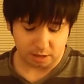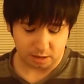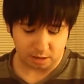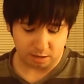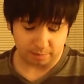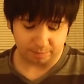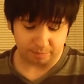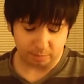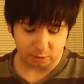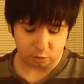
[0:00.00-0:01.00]
12
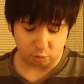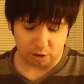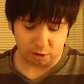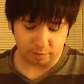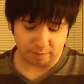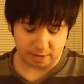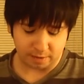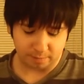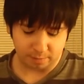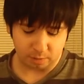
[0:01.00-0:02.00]
of
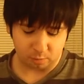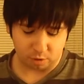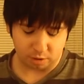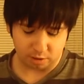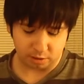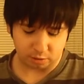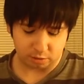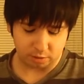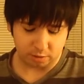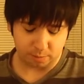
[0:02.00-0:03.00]
them
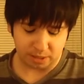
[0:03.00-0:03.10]
was